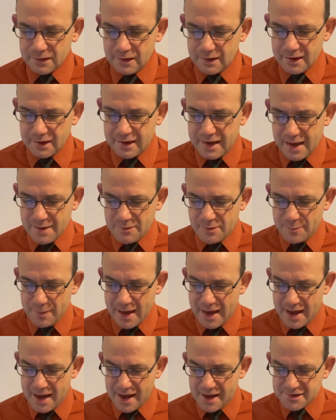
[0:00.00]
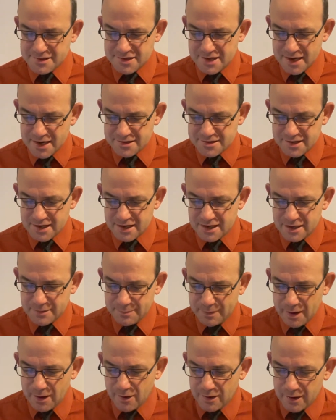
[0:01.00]
And it came to pass, as they
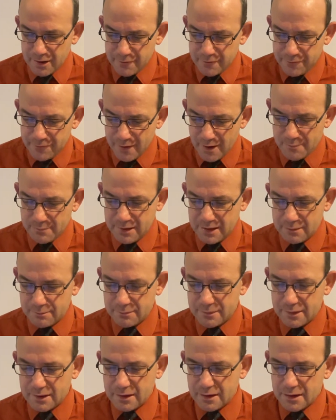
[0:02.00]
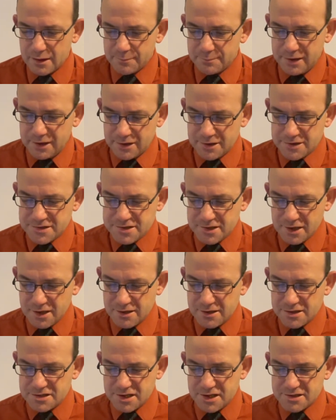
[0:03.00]
departed from him, Peter said
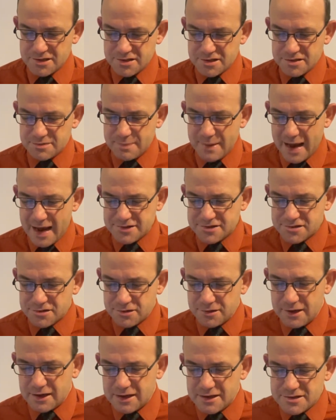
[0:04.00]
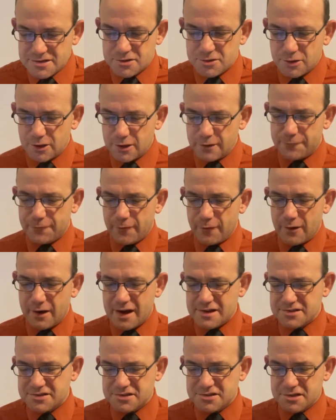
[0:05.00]
unto Jesus, Master, it is good for
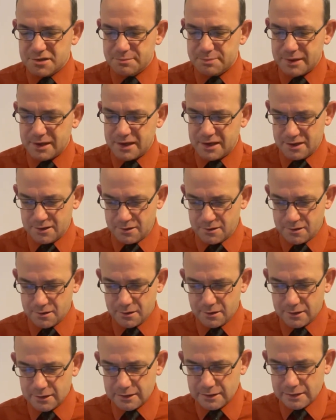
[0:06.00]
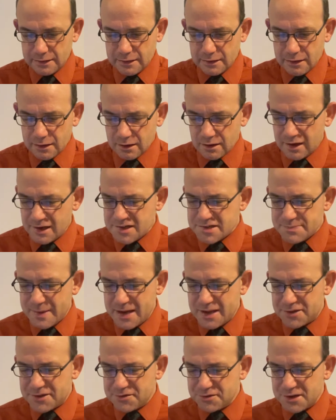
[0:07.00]
us to be here. Let us
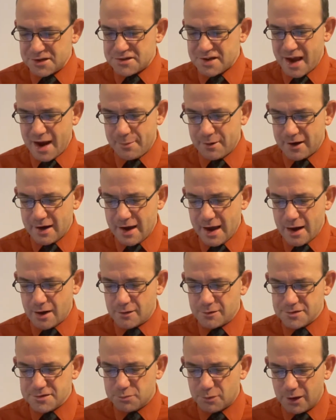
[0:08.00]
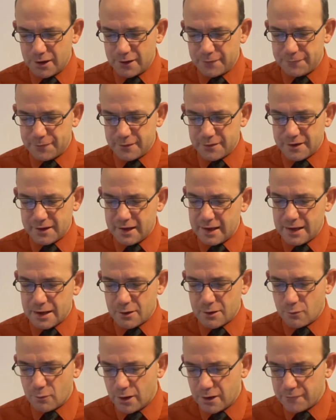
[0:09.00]
make three tabernacles, one for thee,
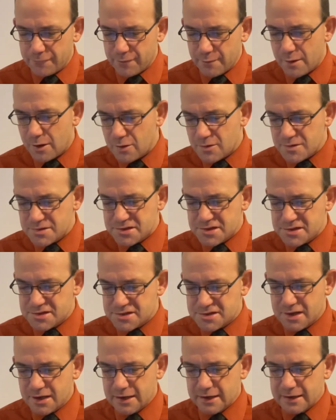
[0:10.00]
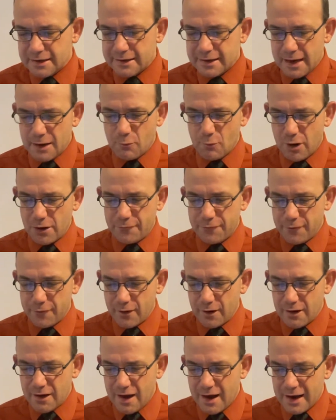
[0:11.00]
and one for Moses, and one
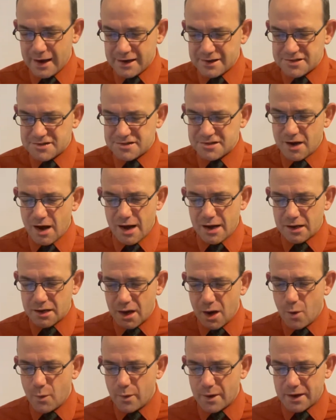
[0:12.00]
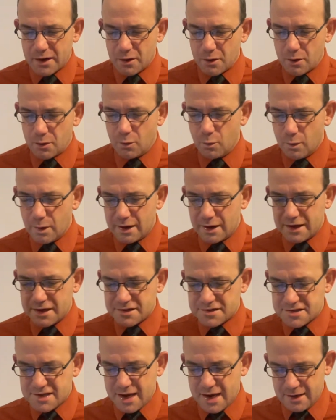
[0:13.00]
for Elias, not knowing what he
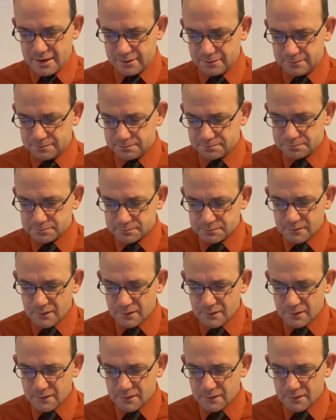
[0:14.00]
said.